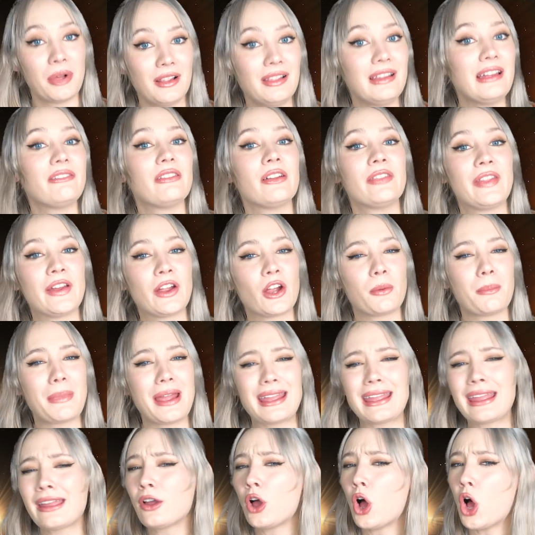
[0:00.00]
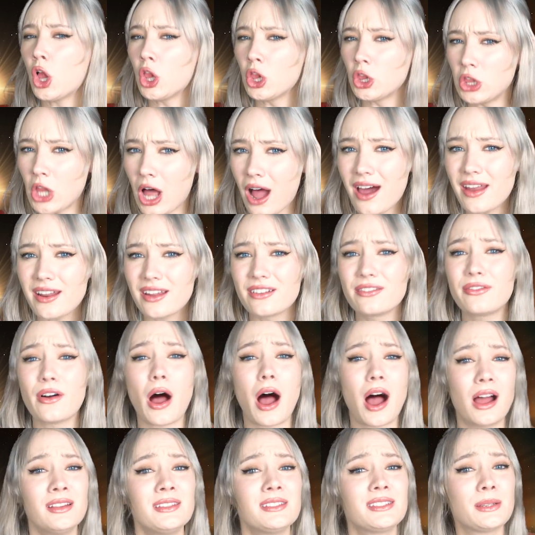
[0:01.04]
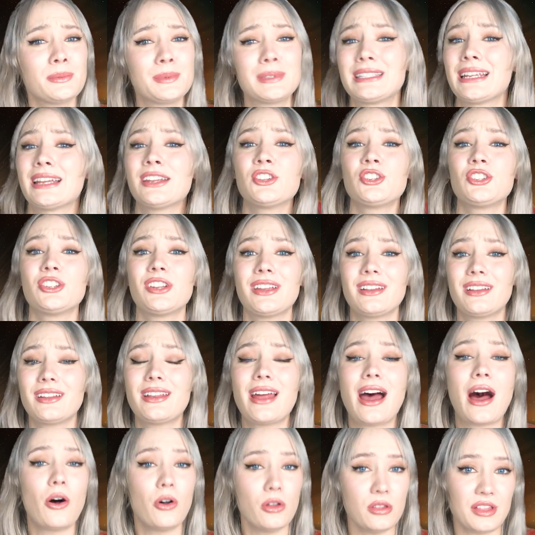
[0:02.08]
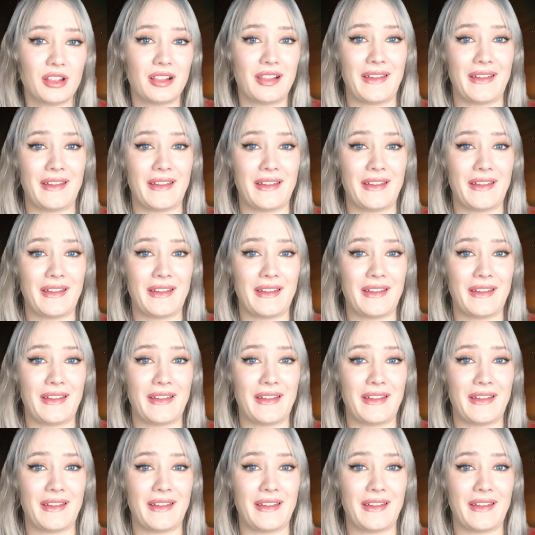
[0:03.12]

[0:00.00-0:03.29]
believe that they are making a lot of unsubstantiated health